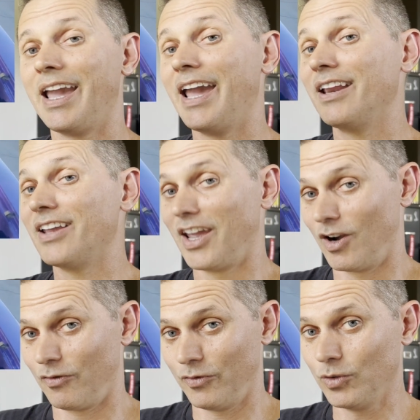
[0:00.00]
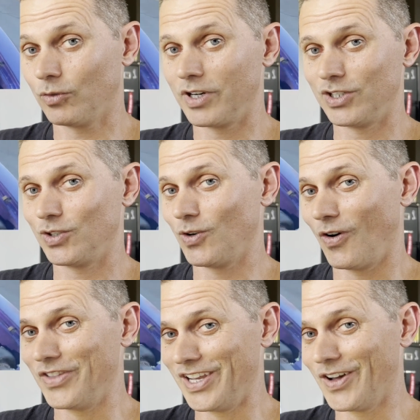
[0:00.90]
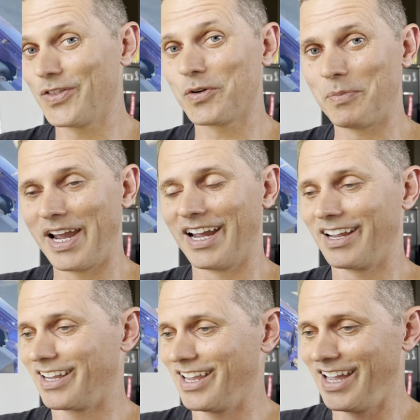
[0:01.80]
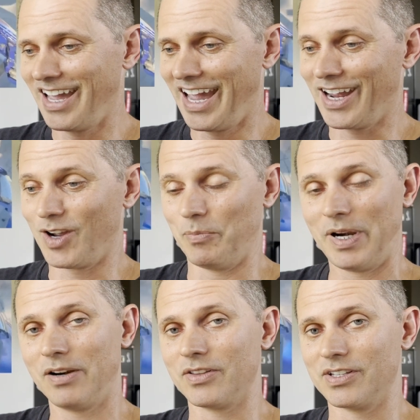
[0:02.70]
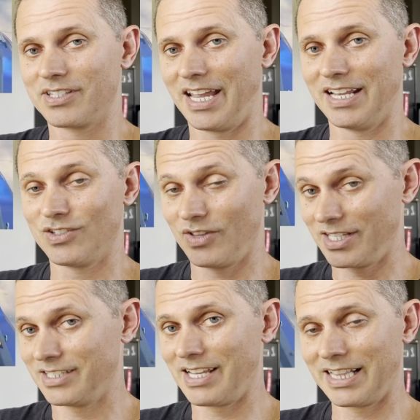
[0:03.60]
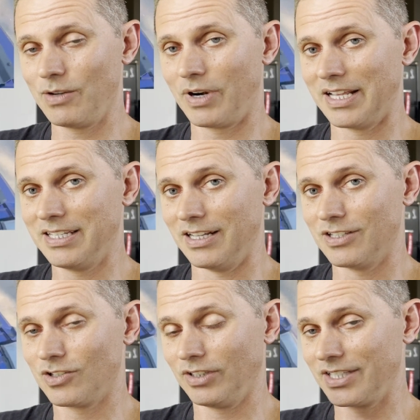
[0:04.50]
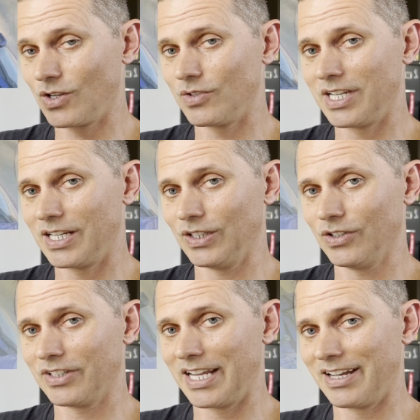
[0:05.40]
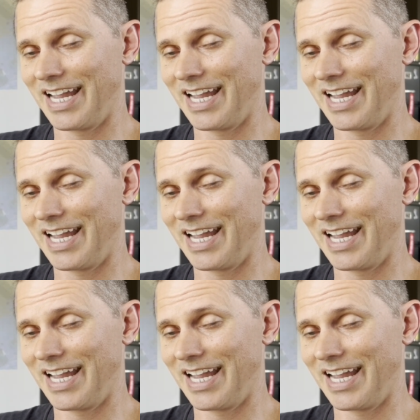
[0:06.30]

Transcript: and air fuel ratio on the other bank and compare this. And so that's exactly what I did. So let's go take a look now